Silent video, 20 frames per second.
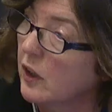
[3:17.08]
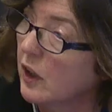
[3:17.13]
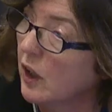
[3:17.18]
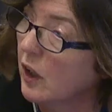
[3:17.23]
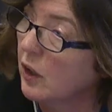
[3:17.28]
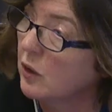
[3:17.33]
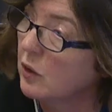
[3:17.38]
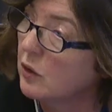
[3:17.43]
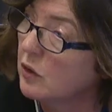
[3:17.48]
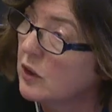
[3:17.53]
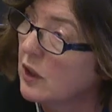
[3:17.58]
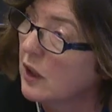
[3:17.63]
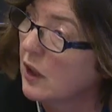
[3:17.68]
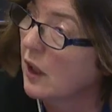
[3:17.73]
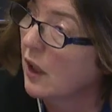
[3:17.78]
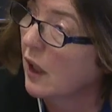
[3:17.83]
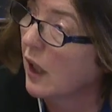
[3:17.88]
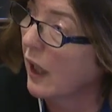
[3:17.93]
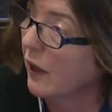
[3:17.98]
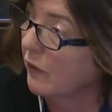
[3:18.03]
code
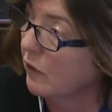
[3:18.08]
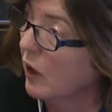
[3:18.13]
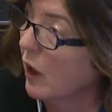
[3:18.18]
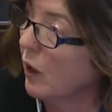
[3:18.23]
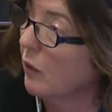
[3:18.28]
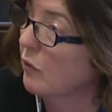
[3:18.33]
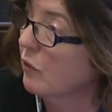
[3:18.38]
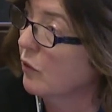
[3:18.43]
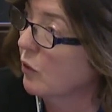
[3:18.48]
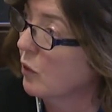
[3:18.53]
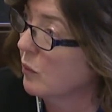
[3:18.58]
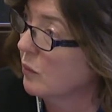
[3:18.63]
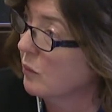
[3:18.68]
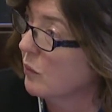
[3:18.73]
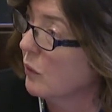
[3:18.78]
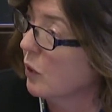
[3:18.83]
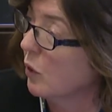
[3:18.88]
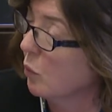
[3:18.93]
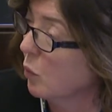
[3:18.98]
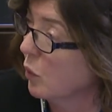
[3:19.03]
have come
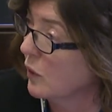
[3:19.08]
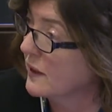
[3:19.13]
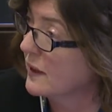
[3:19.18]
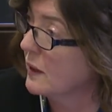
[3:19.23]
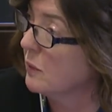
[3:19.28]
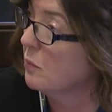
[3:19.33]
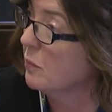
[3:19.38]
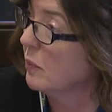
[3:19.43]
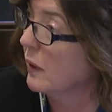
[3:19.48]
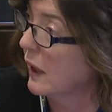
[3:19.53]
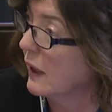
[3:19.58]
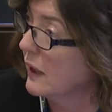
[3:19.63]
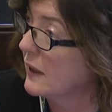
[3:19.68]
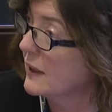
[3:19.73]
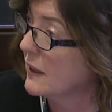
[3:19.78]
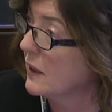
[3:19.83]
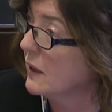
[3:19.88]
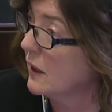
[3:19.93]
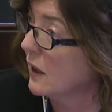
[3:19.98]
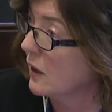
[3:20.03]
from what's in
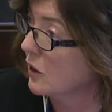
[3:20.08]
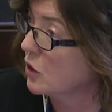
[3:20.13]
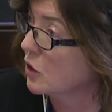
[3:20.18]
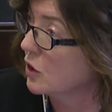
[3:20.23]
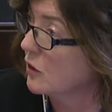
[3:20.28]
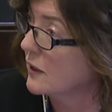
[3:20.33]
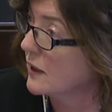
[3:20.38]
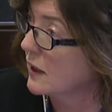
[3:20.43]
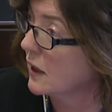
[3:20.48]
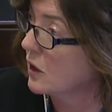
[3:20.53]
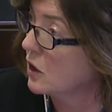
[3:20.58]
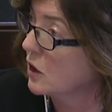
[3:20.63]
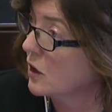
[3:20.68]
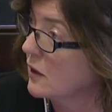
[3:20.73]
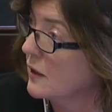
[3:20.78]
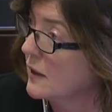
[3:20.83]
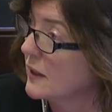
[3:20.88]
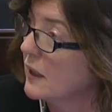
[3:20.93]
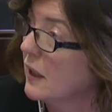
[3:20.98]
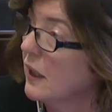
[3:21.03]
place in the other
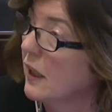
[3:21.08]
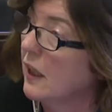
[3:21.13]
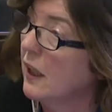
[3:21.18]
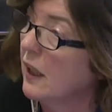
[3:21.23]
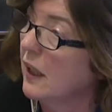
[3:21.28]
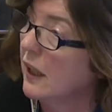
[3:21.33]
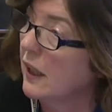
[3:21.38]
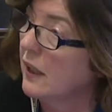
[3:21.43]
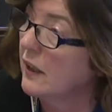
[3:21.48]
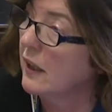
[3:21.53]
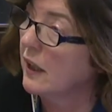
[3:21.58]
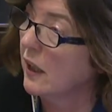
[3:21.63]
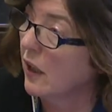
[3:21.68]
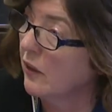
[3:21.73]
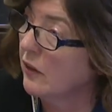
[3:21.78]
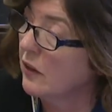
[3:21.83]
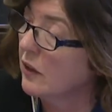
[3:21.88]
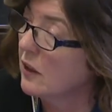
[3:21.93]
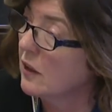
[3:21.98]
jurisdictions. In the Sorry, it